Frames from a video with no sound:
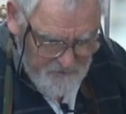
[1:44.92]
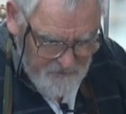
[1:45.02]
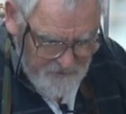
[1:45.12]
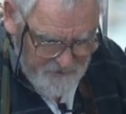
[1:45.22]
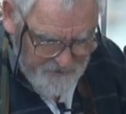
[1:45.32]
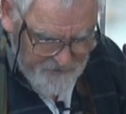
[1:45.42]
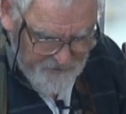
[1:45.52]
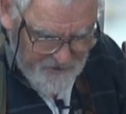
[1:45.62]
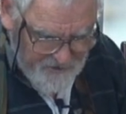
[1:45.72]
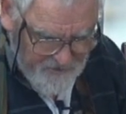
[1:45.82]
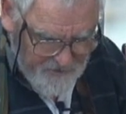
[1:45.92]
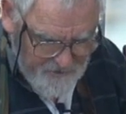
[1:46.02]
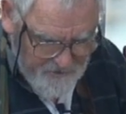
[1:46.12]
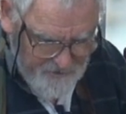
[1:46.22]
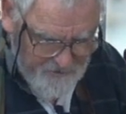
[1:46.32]
So I'm going to do another
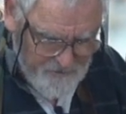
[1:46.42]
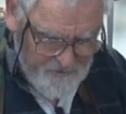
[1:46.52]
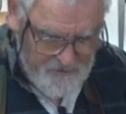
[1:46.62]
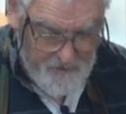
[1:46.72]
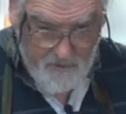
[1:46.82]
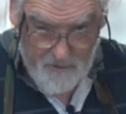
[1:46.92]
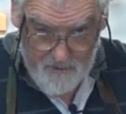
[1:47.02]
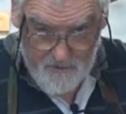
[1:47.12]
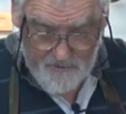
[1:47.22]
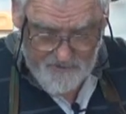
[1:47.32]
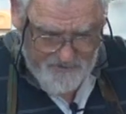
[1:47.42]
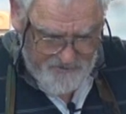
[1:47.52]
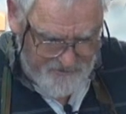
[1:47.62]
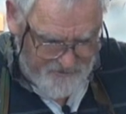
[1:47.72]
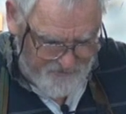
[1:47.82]

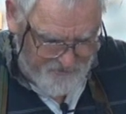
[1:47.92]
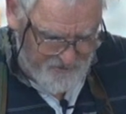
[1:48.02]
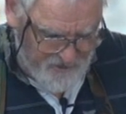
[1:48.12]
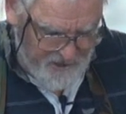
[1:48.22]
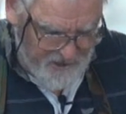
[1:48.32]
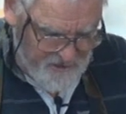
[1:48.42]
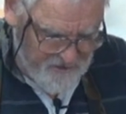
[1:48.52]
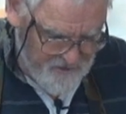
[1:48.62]
3